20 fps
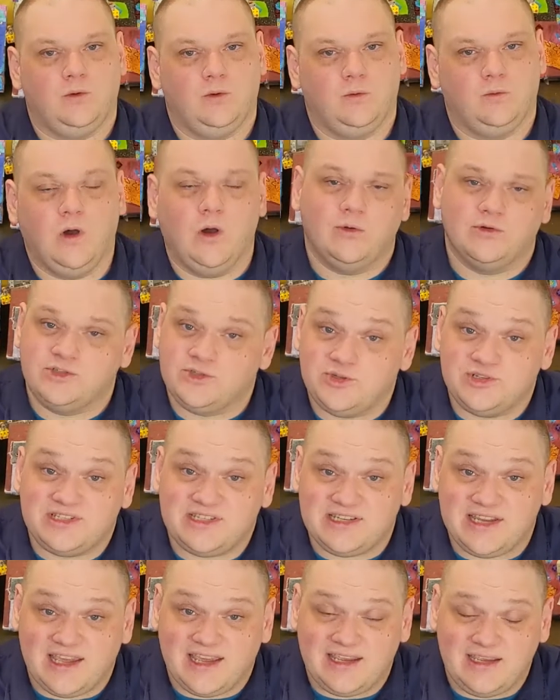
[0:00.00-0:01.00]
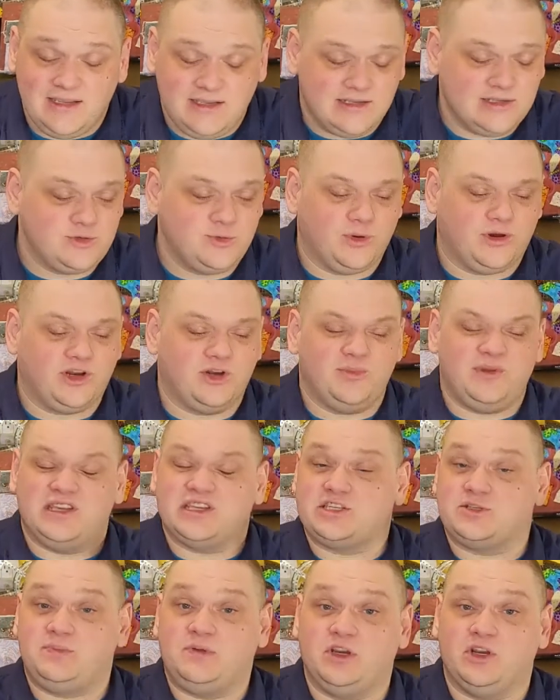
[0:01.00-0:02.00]
What we're doing today is we're going to be
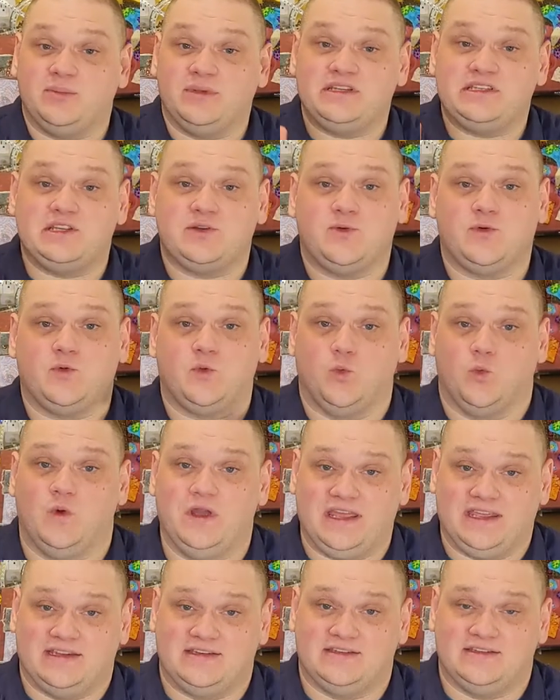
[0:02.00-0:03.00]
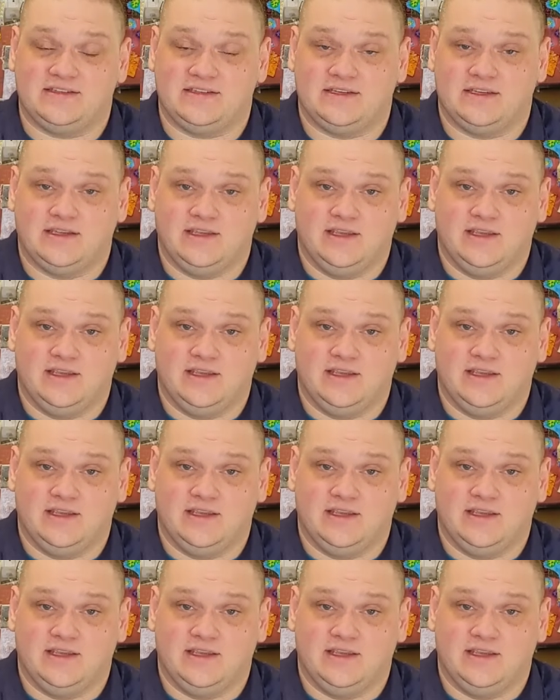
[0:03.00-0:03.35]
experimenting with wind.